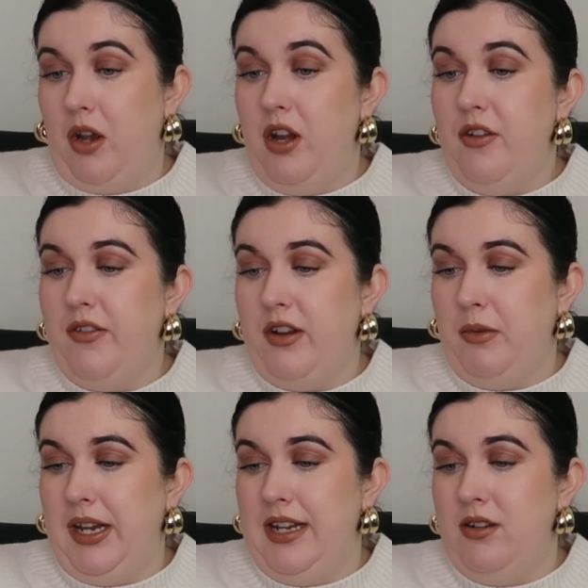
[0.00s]
I know for a fact I'm
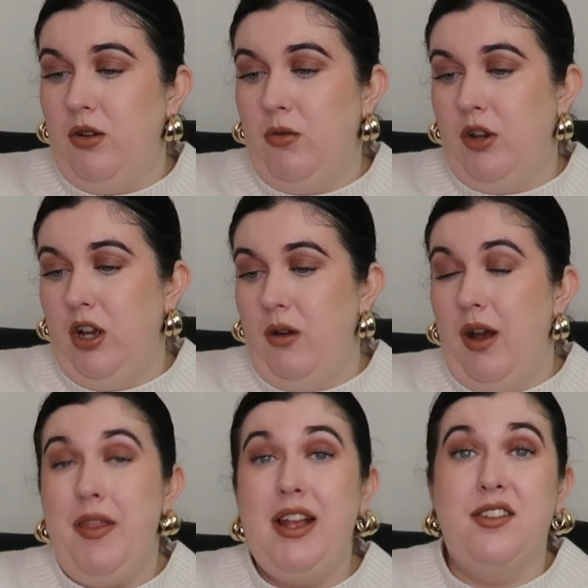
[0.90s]
going to eat it all in one go,
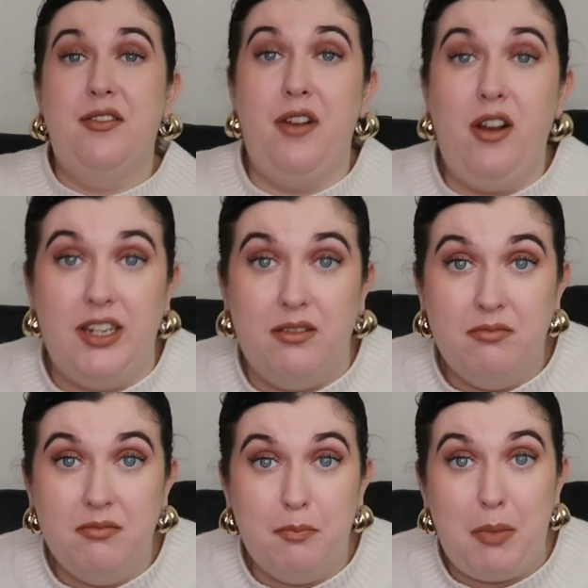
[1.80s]
and that's fine.
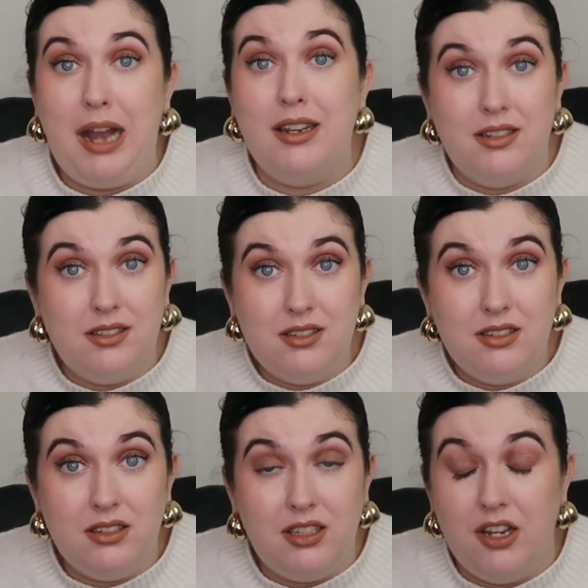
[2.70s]
Balance,
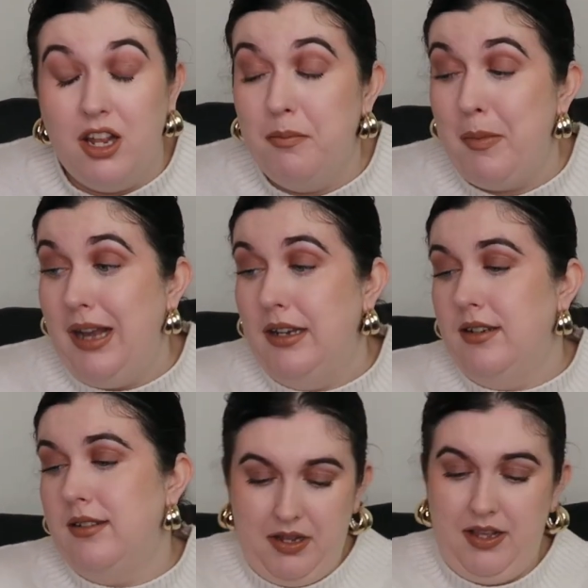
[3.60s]
you know, balance.
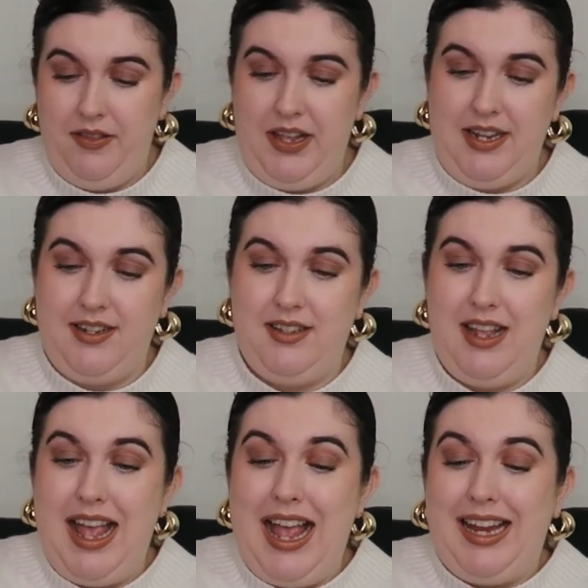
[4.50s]
This
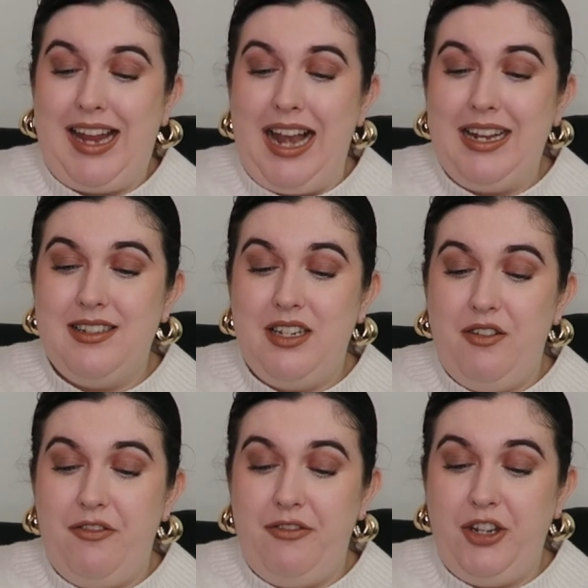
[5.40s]

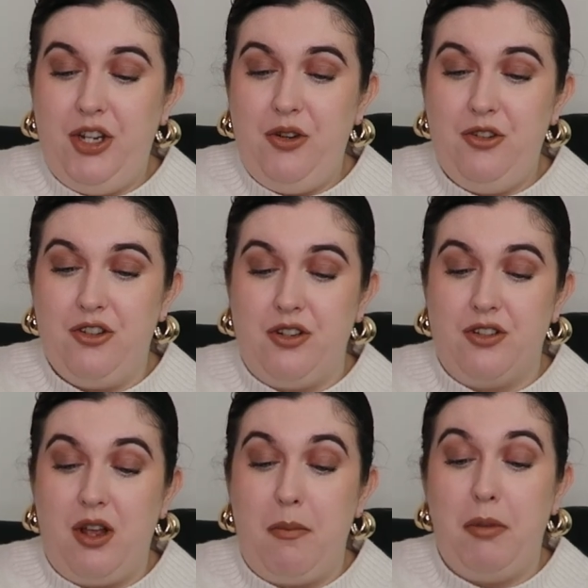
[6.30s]
Galaxy
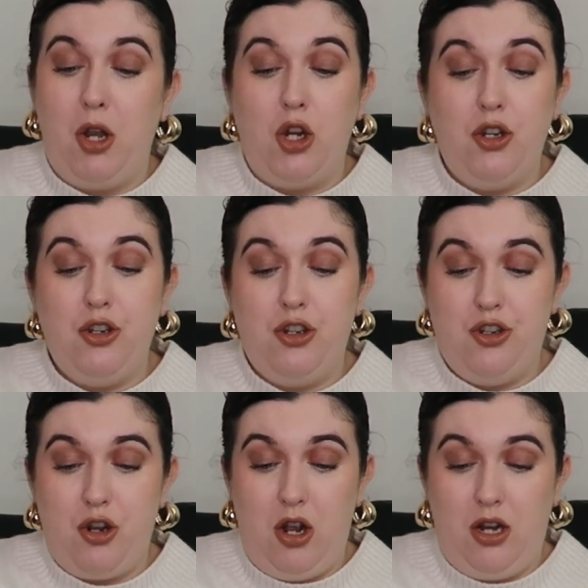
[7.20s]
Fusions Blonde
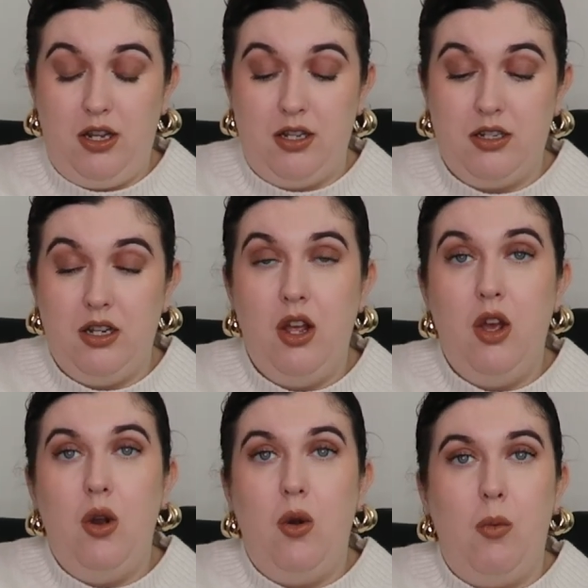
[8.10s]
Chocolate
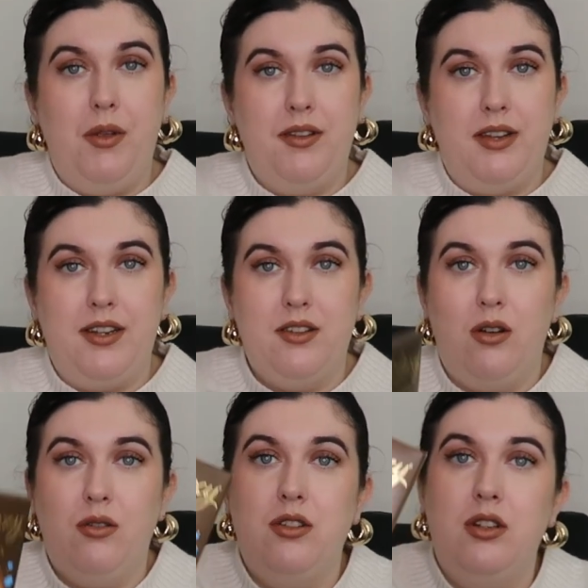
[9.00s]
with sea
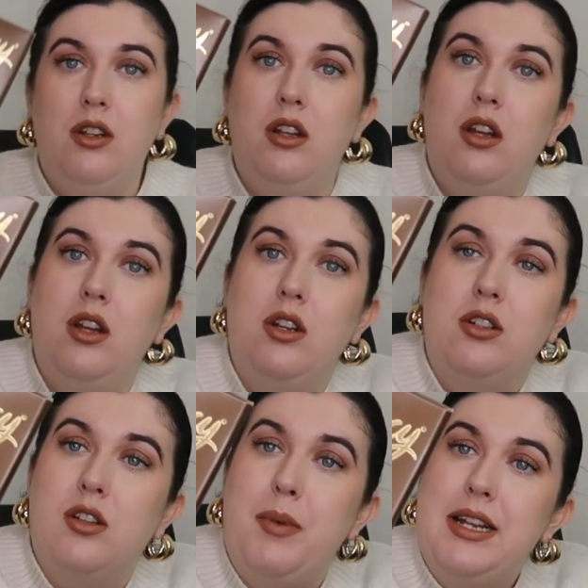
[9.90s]
salt.
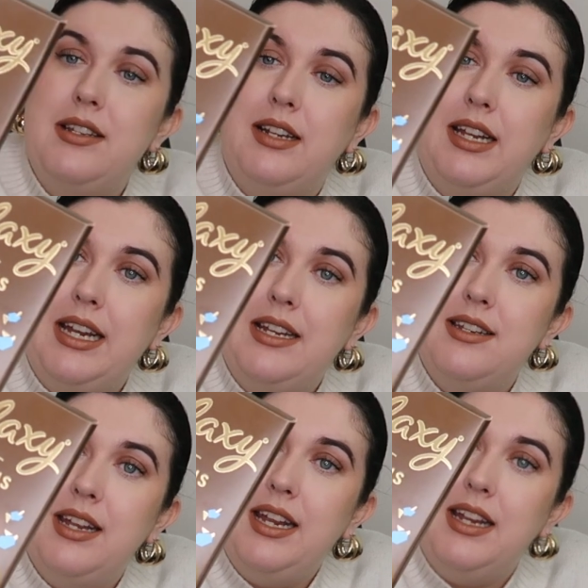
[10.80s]
So basically
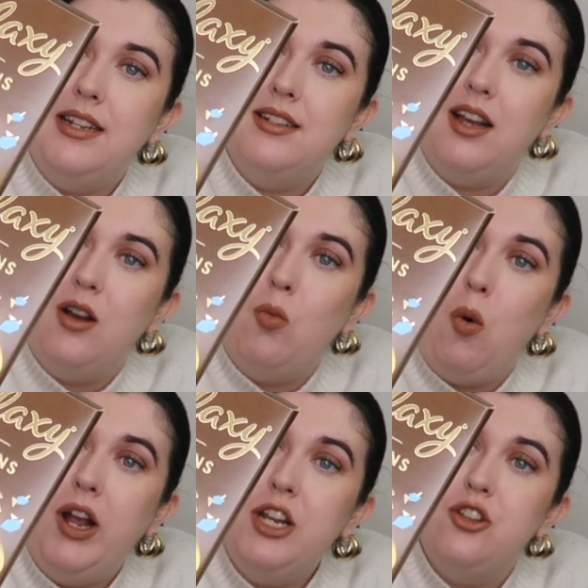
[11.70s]
it is
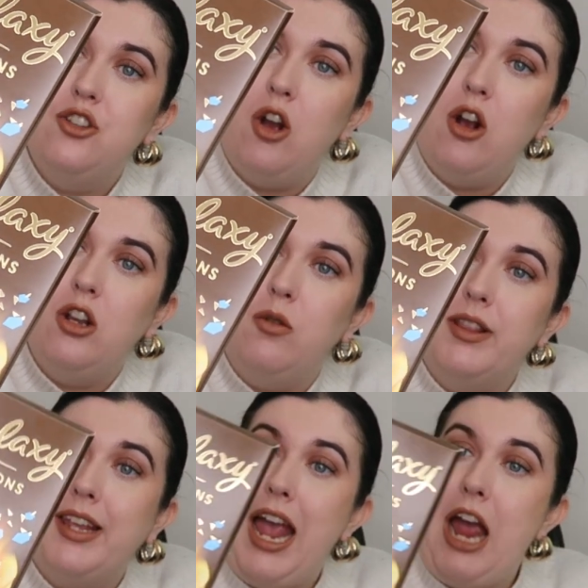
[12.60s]
white chocolate
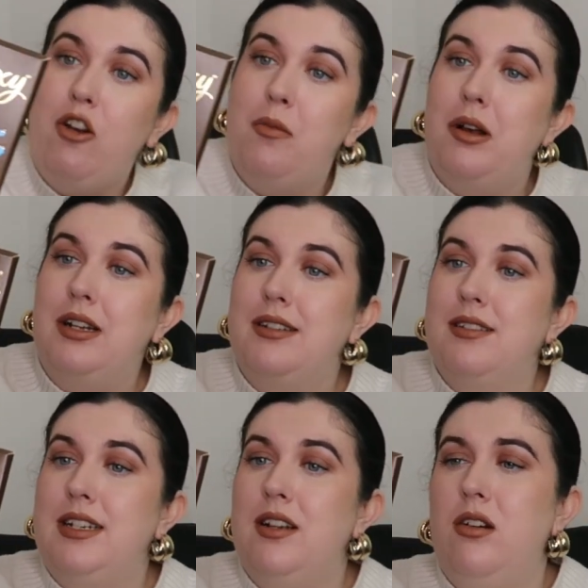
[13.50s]
with caramel and
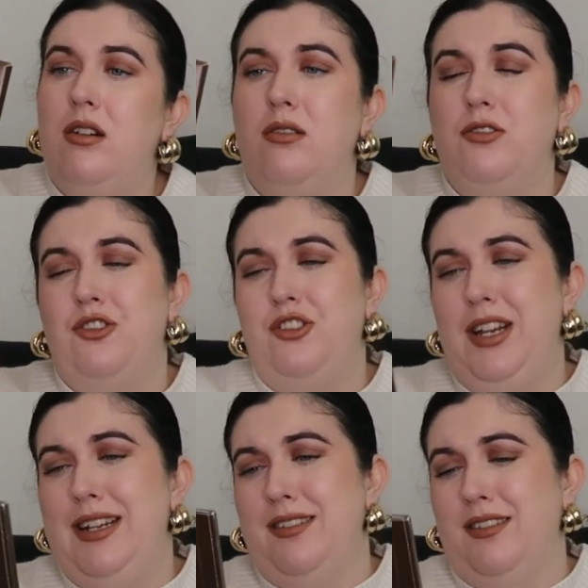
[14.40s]
sea. Oh
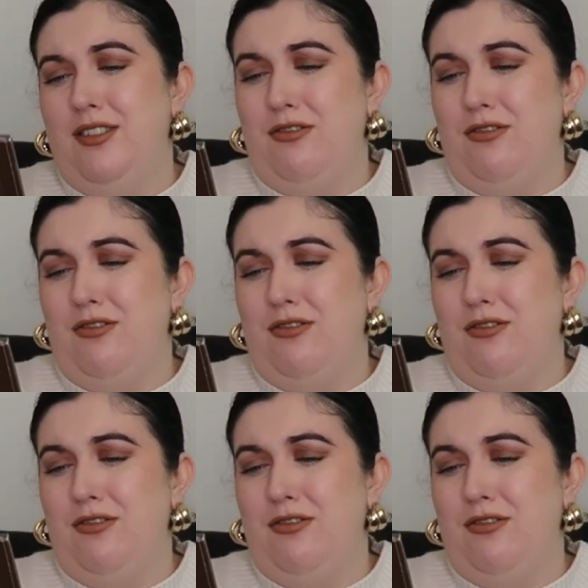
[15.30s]
Jesus